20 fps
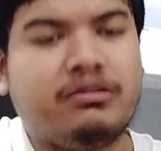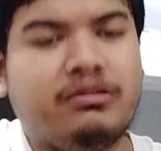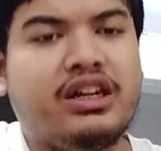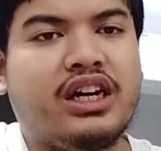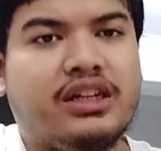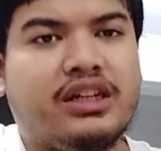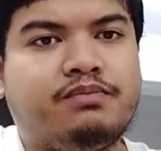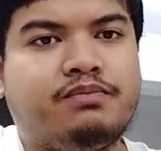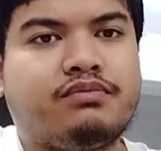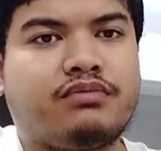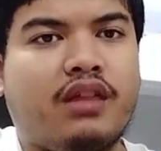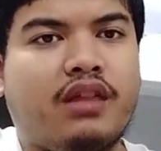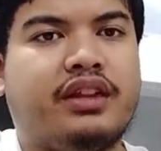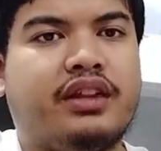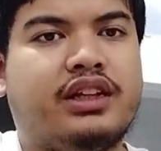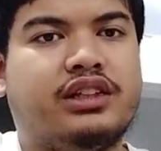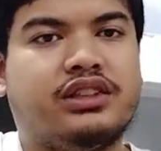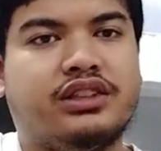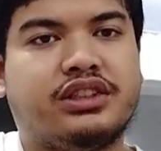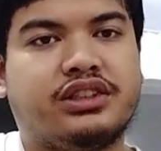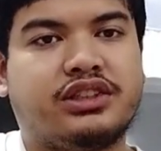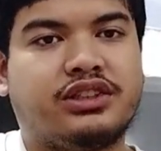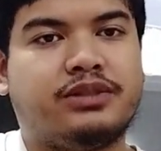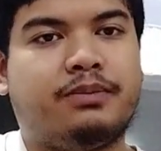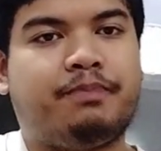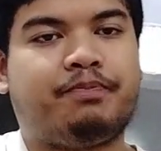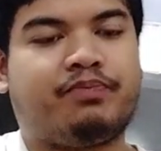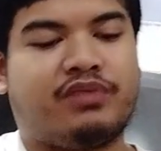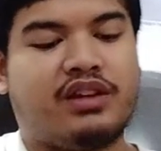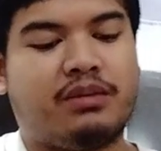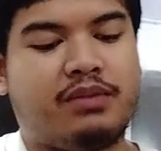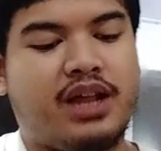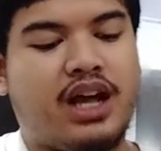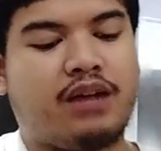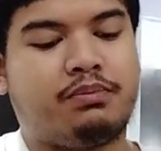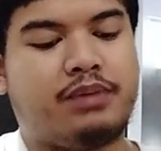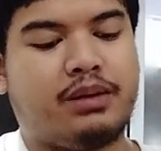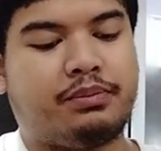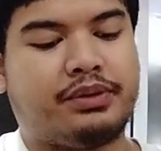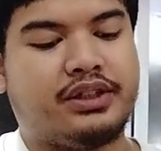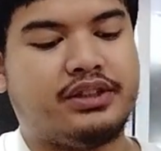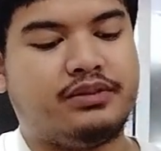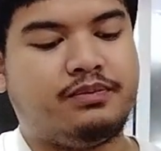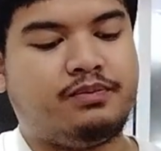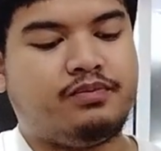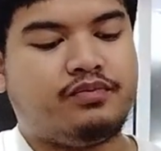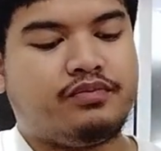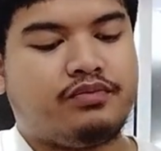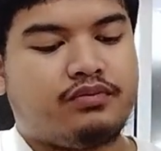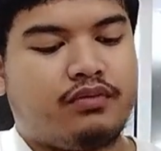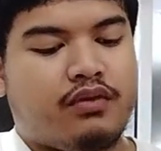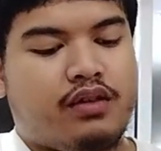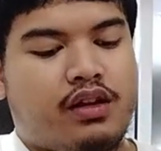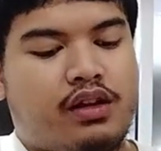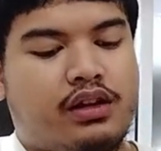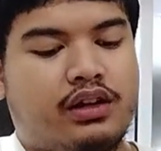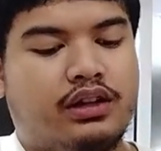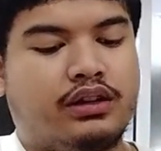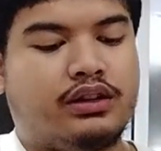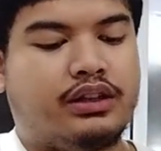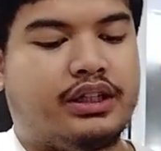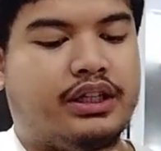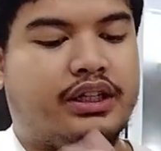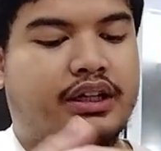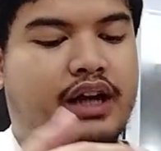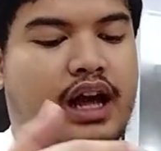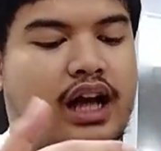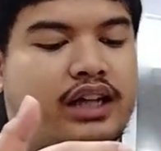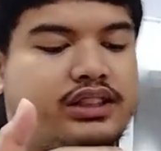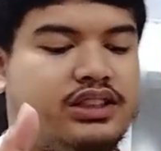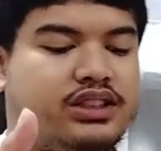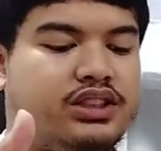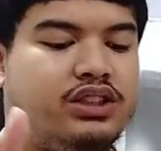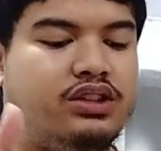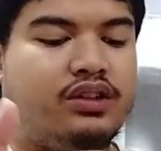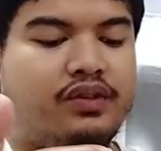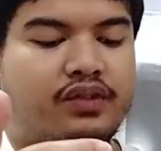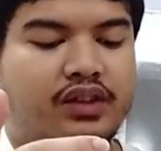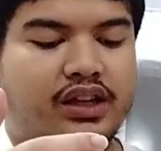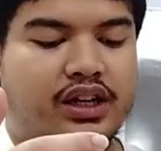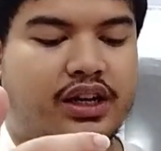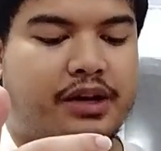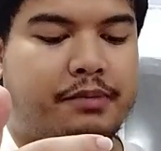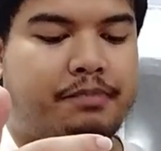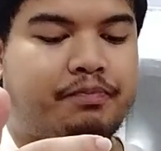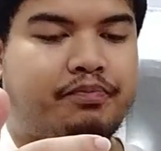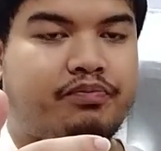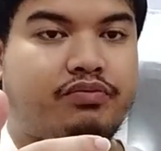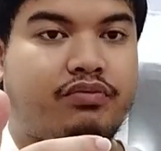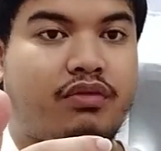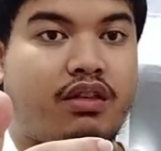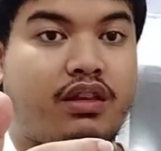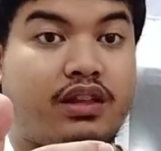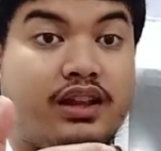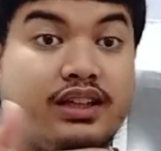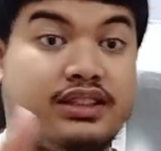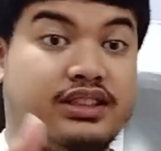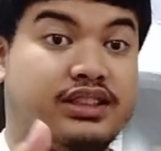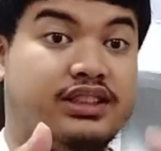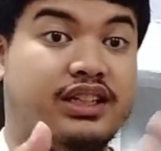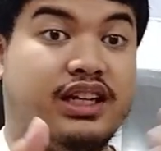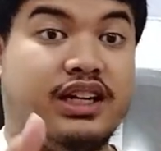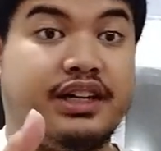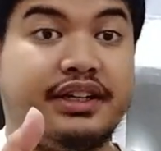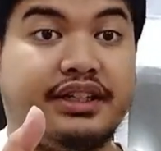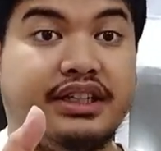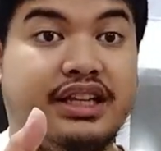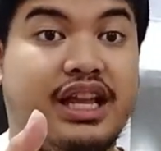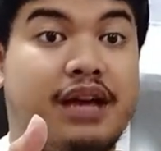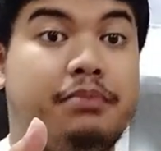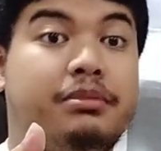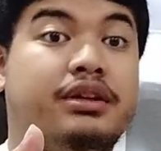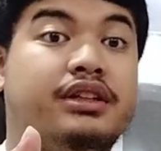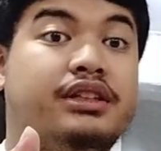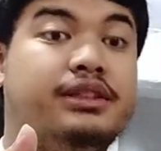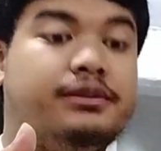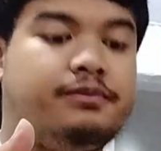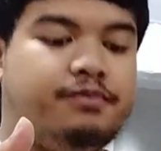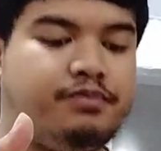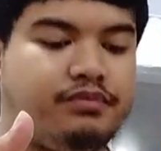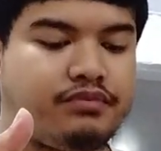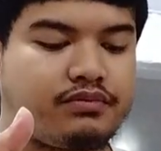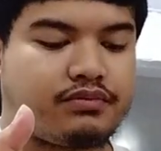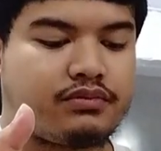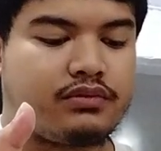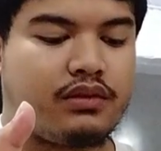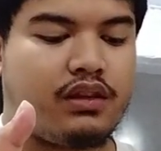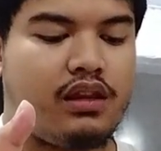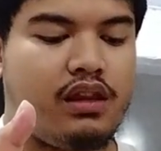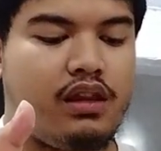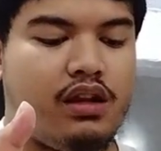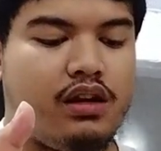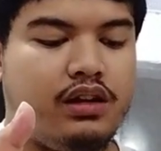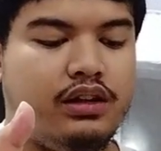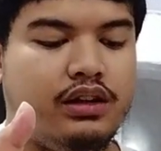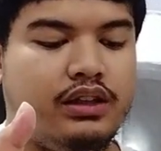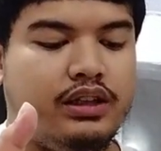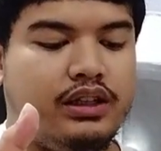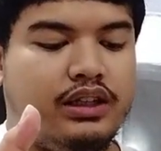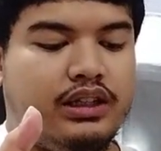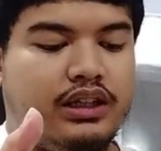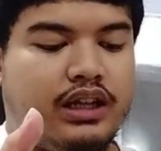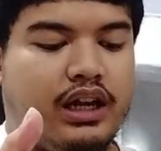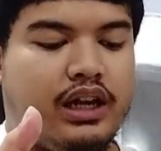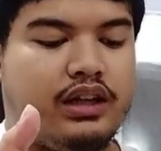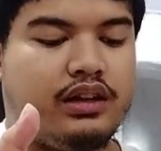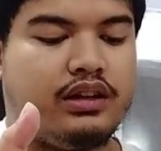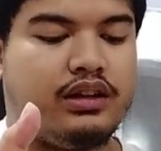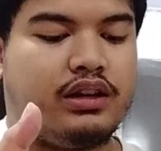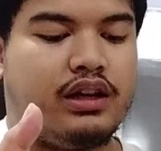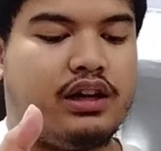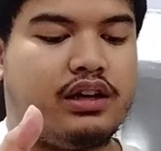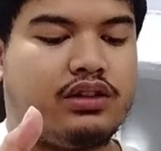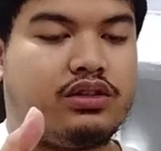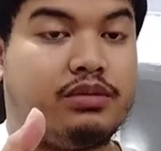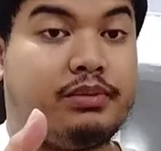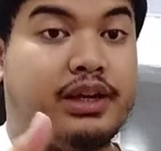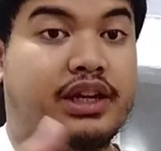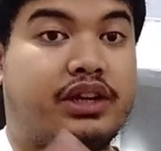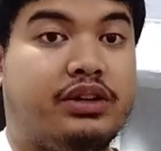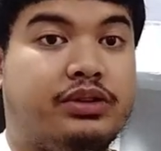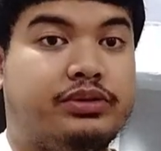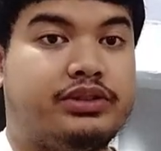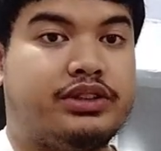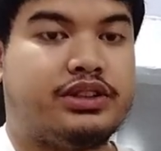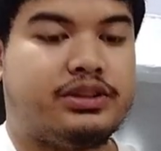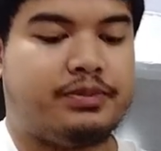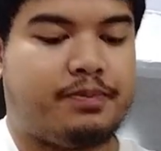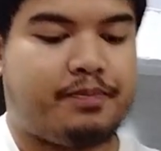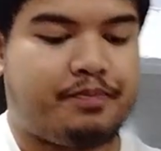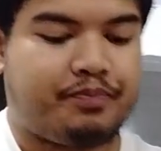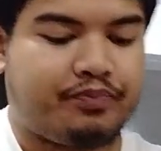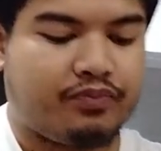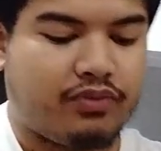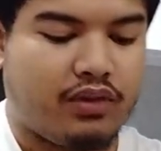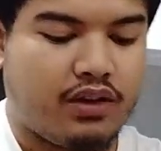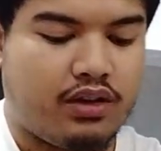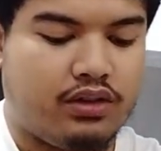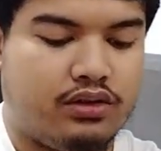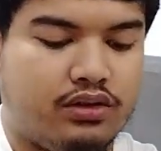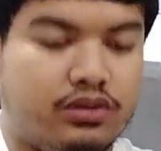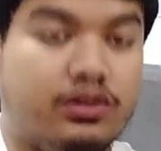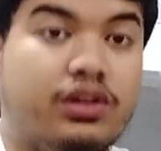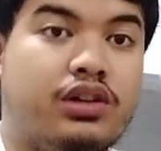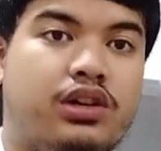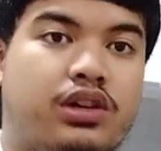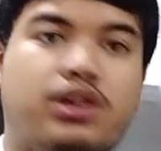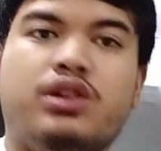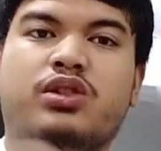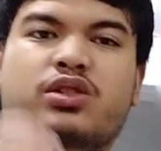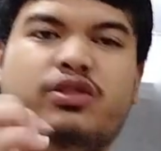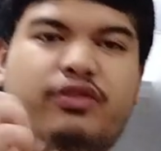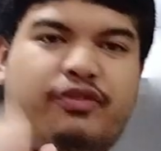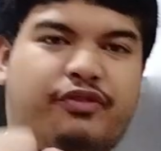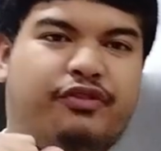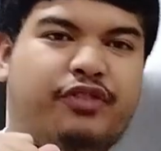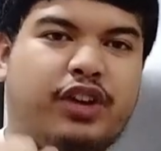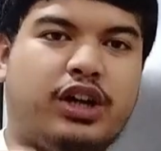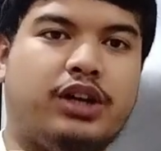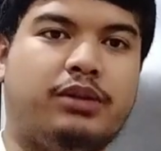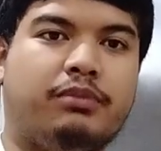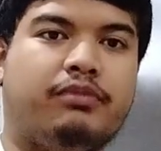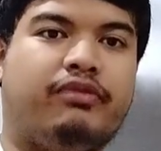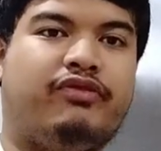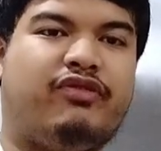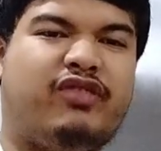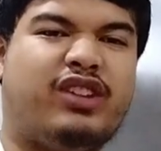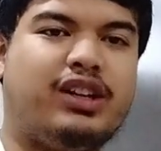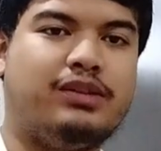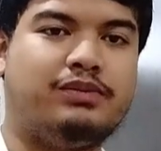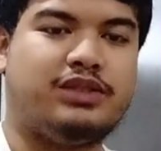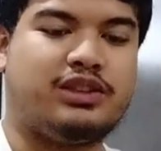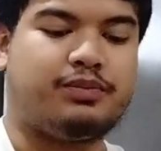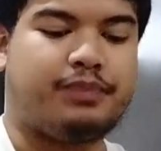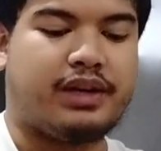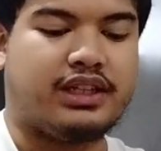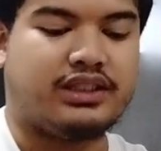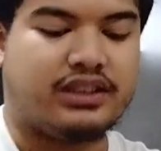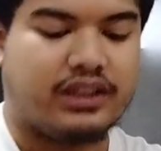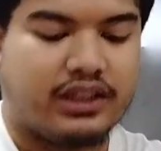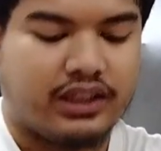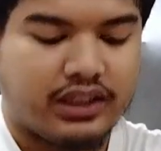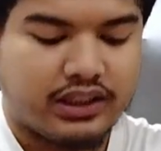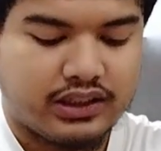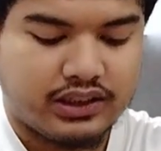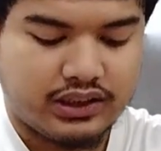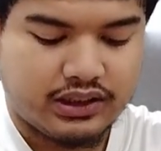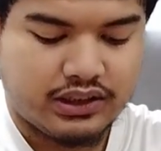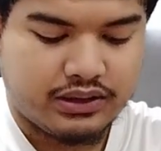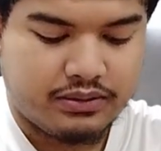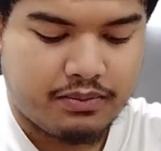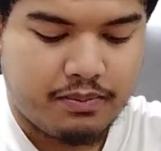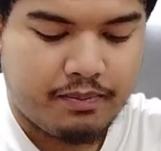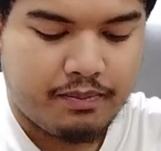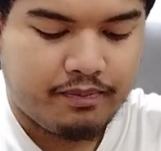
Yeah, there it is. The black pepper and the acid of the, this, the lemon and the tomatoes. Firm, firm spiciness.